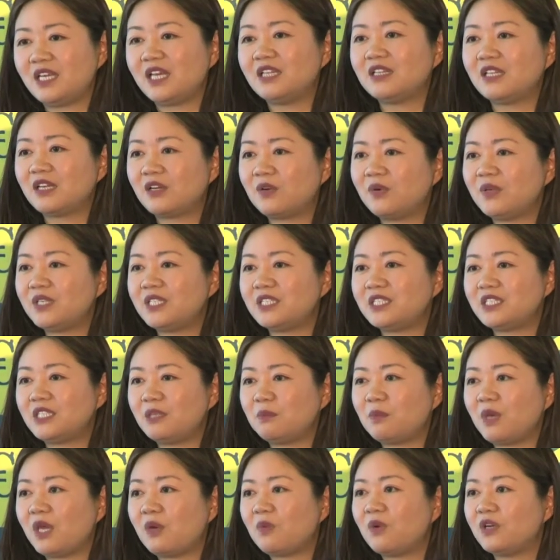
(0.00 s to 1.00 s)
and liquidity
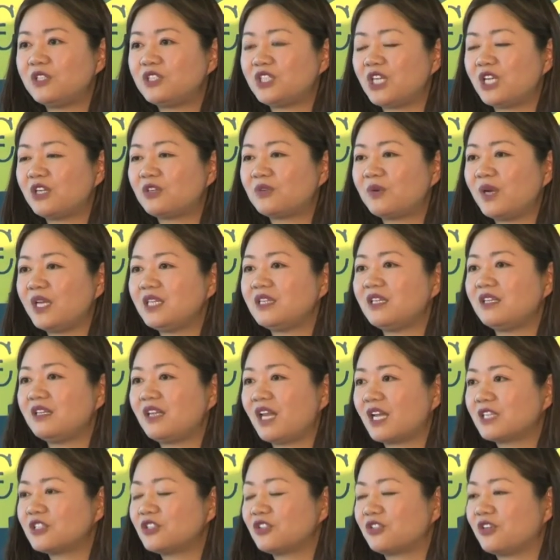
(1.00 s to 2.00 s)
may well generate the
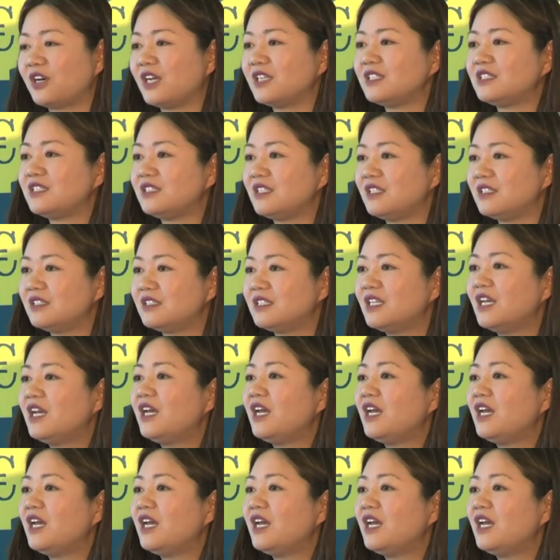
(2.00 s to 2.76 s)
next crisis.